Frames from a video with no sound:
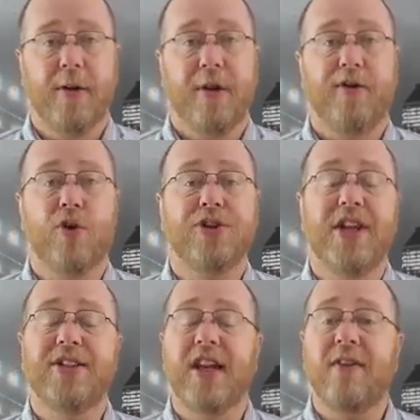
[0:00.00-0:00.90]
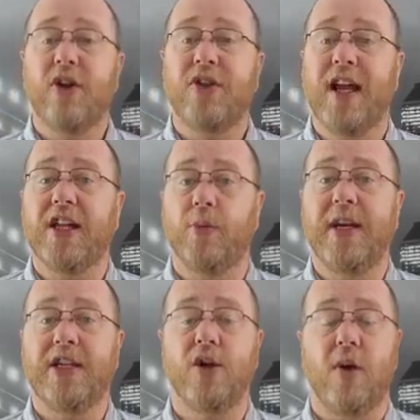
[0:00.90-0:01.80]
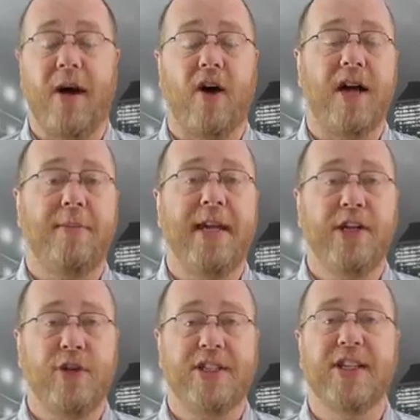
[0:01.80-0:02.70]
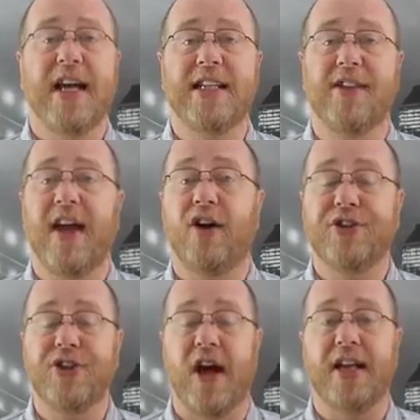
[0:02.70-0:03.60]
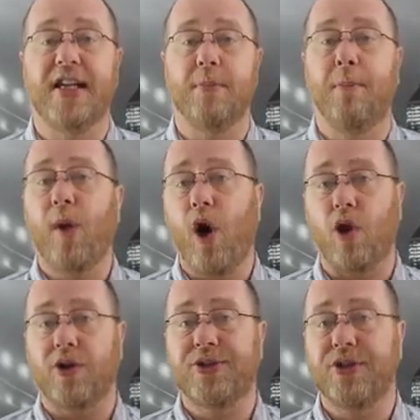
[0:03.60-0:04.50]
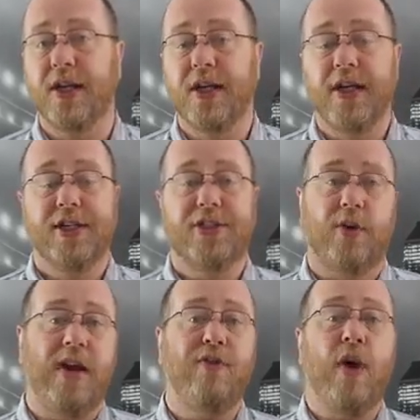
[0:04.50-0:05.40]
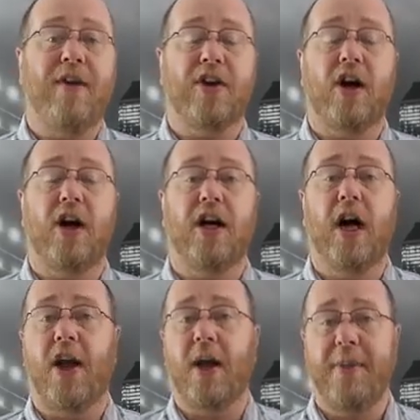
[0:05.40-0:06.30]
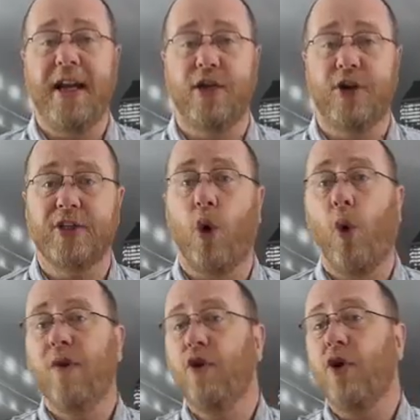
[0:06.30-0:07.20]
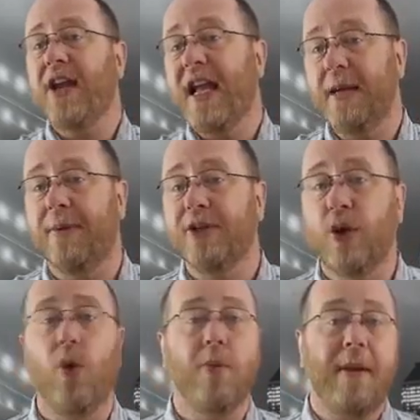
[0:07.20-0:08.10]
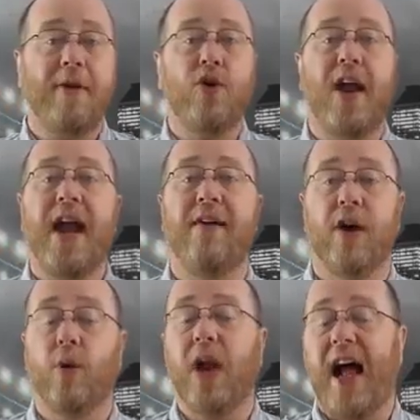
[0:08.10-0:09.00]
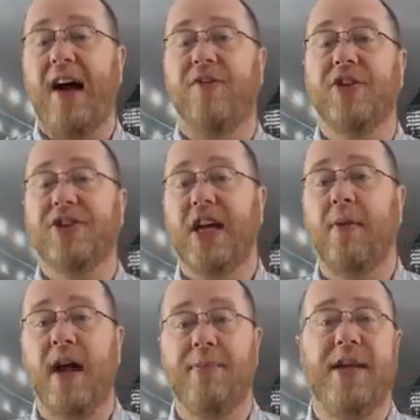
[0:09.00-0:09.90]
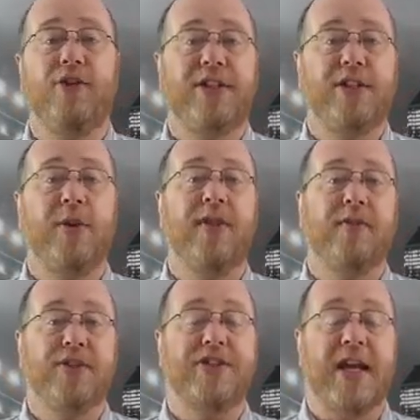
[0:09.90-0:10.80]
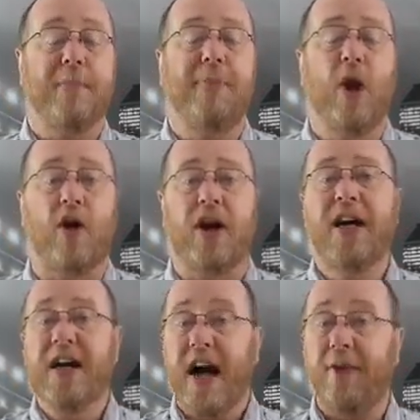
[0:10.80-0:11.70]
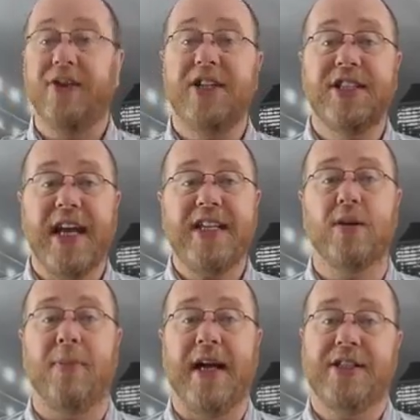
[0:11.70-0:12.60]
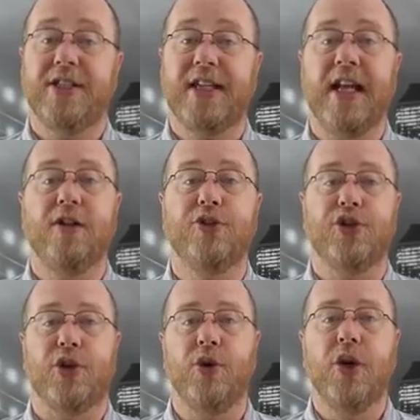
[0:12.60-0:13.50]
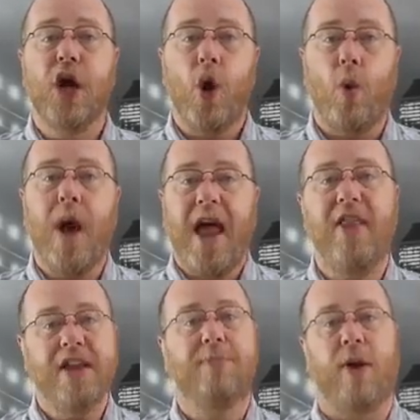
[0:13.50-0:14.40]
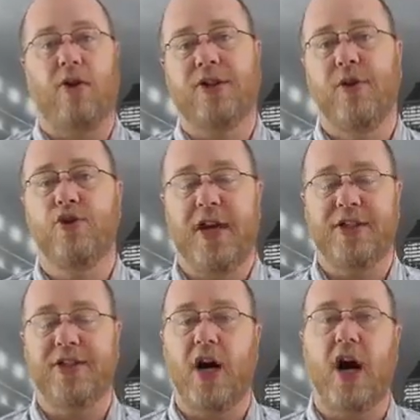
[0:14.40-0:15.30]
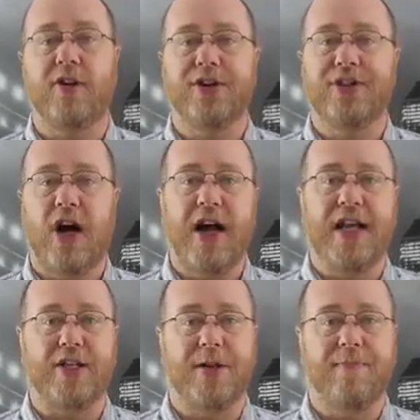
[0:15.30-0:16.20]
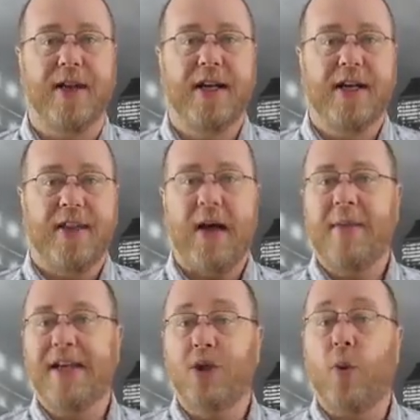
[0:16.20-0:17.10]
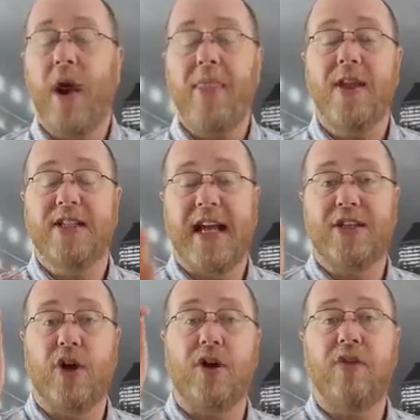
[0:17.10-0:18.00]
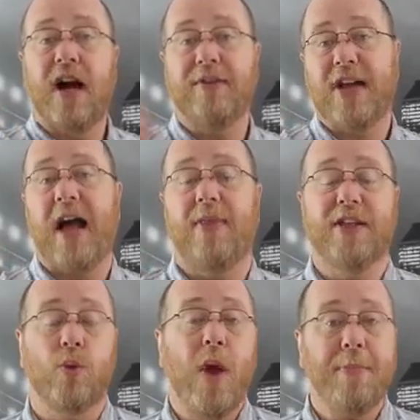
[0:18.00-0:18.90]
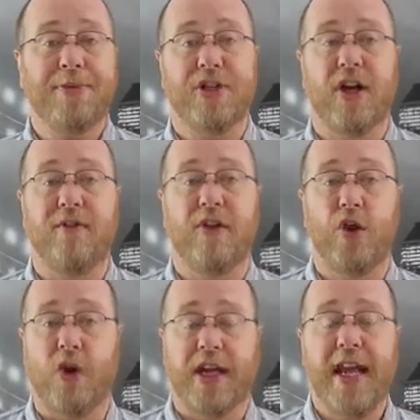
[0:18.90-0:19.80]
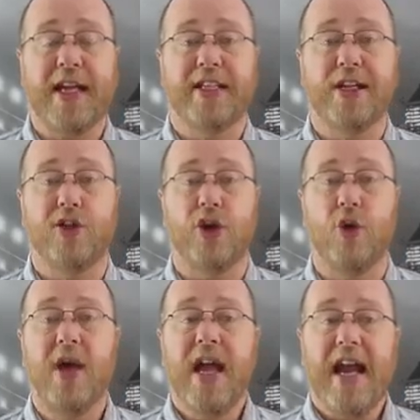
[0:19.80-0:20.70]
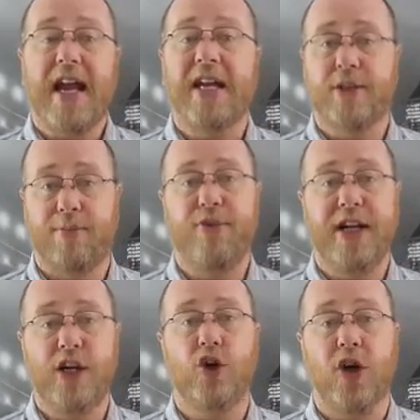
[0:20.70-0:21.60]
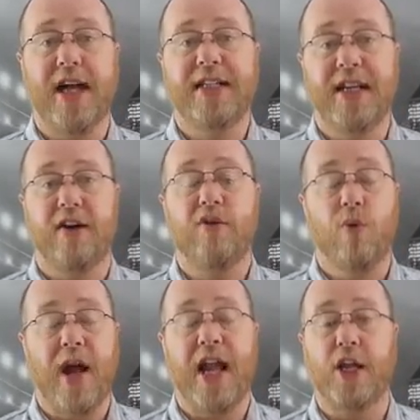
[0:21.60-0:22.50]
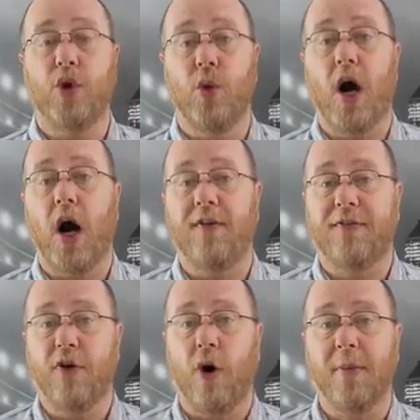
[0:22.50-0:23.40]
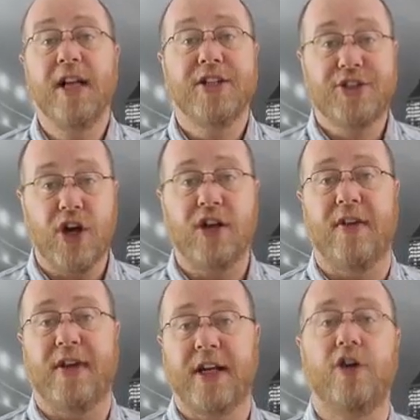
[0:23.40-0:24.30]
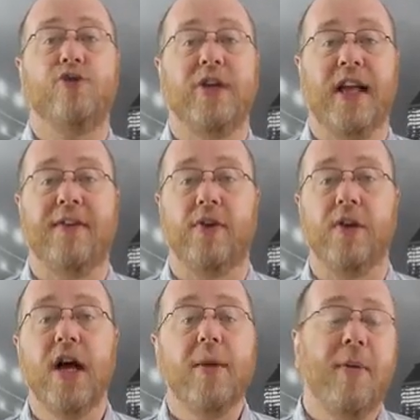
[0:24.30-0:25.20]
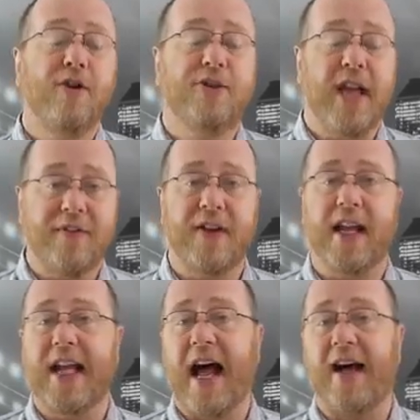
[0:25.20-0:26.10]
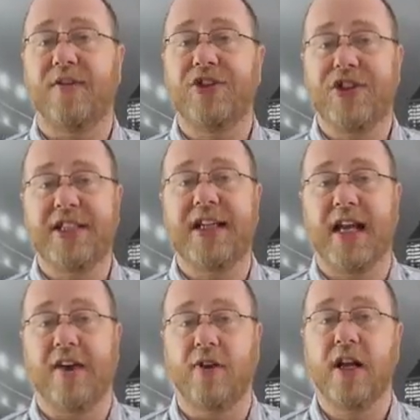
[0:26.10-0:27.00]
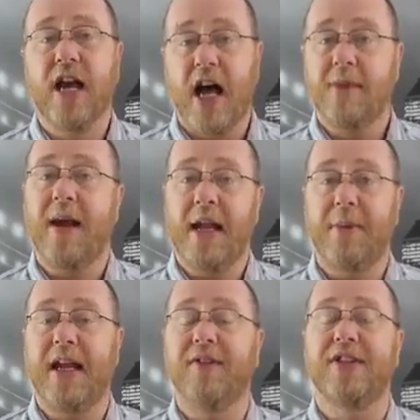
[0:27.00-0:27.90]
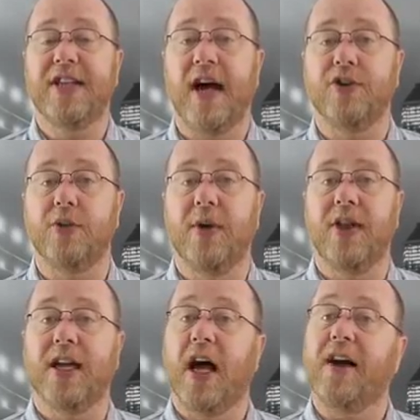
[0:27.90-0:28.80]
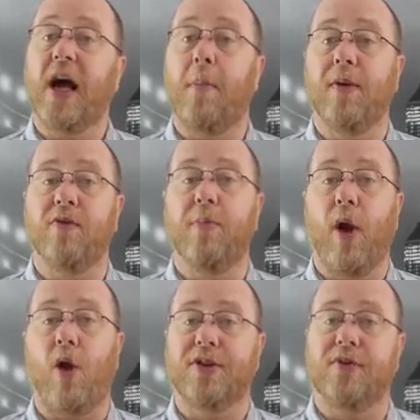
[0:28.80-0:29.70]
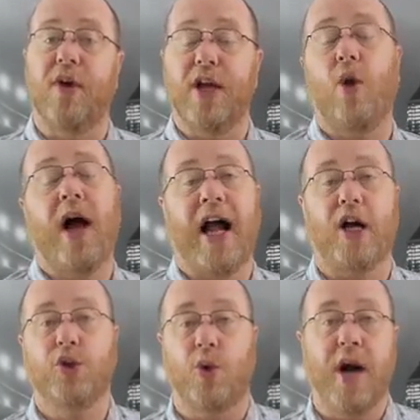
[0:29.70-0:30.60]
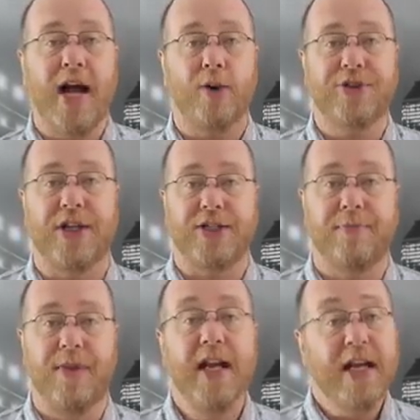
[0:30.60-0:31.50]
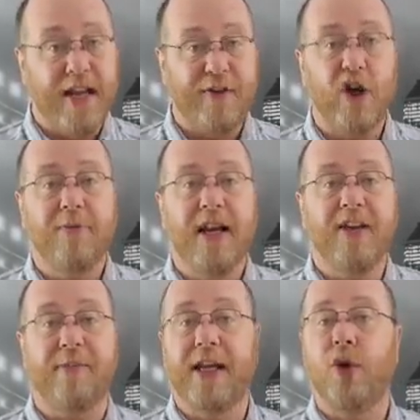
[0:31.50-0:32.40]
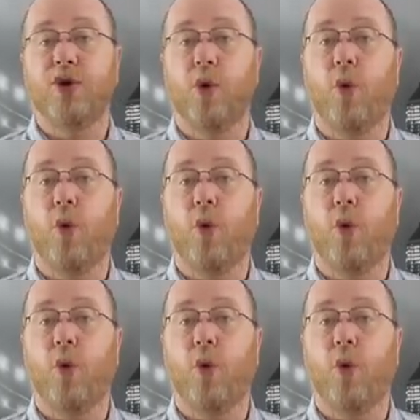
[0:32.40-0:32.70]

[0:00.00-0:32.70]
But of course, there's another thing that we need to know about IP address, and that is that they are assigned in blocks. So if you have an IP address, all of your neighbours and all the people in your area will have the same IP addresses within the same block. And there is a database that tells you where these blocks of addresses are assigned. That means that when the data arrives at this web server that you're connecting to, it has a pretty good idea of where you are from. Certainly at the country level, most definitely at the city level, and maybe even down to within a couple of blocks of where your actual house is. If you don't believe me, go to